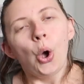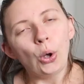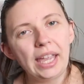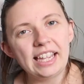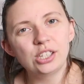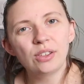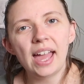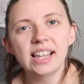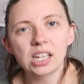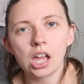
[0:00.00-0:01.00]
Okay, so
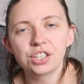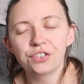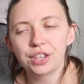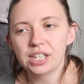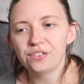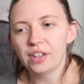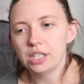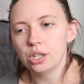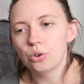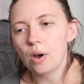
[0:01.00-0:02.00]
that is us for this
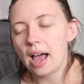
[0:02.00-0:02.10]
video.